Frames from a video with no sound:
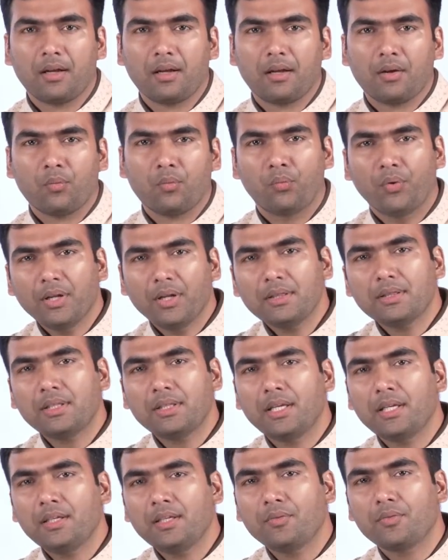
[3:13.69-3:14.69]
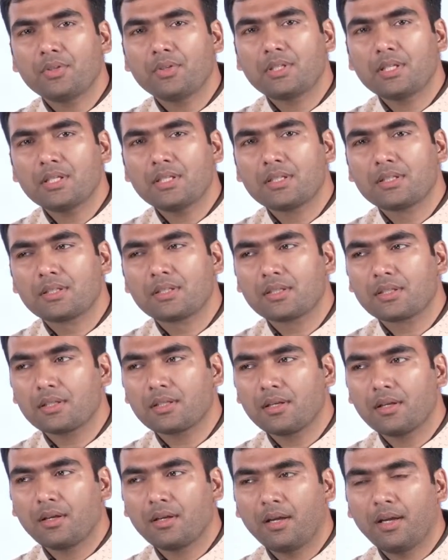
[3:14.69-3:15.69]
One thing which is
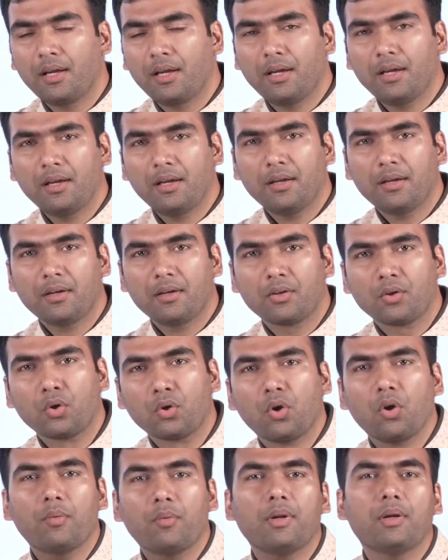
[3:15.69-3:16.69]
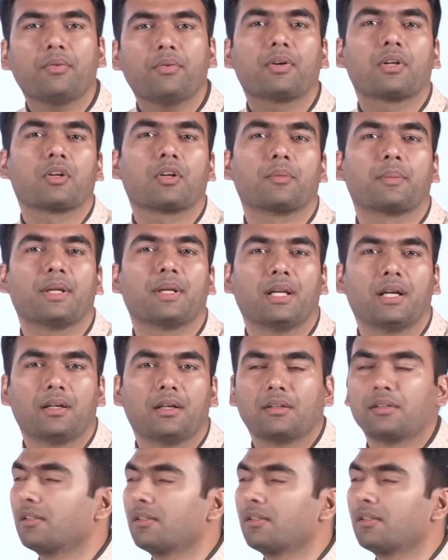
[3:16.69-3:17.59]
a global phenomena